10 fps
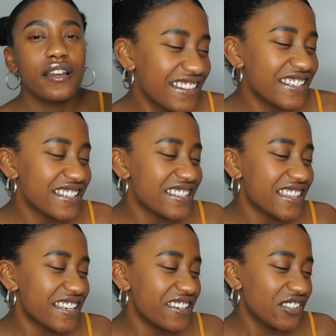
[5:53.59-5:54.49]
This is
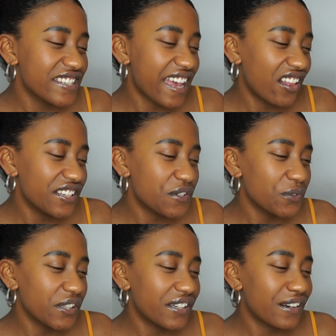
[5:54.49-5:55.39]
the Kiehl's
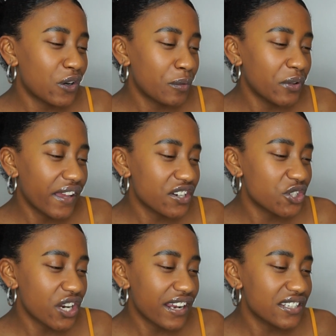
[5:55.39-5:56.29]
Calendula Herbal
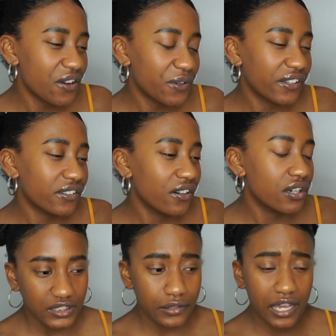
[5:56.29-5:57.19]
Extract Toner.
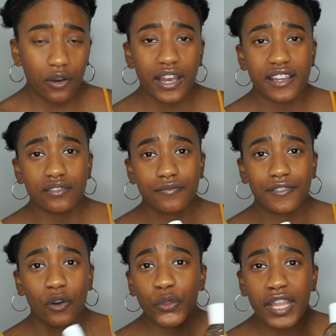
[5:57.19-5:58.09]
Now, I
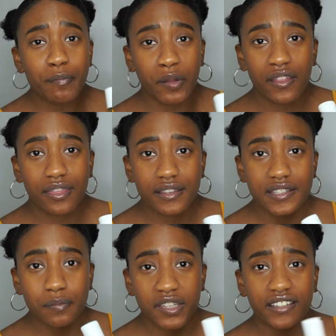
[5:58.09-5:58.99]
only bought
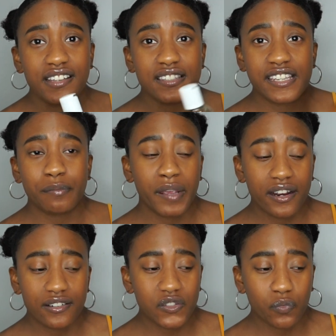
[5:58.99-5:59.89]
this because it
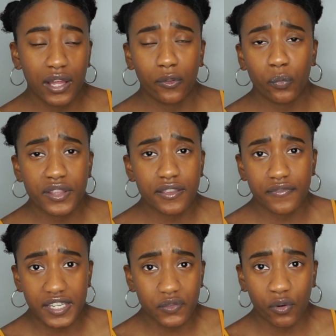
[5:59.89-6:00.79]
pairs well with the
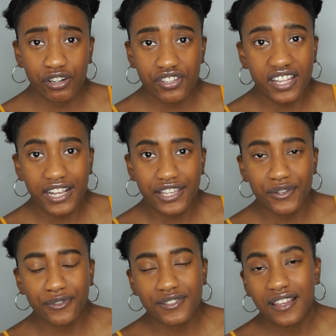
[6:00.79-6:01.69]
face wash that I
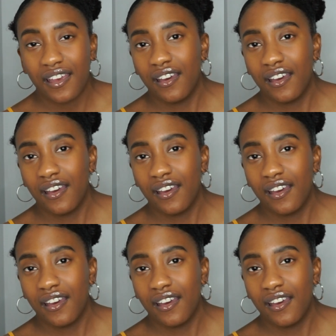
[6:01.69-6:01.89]
use.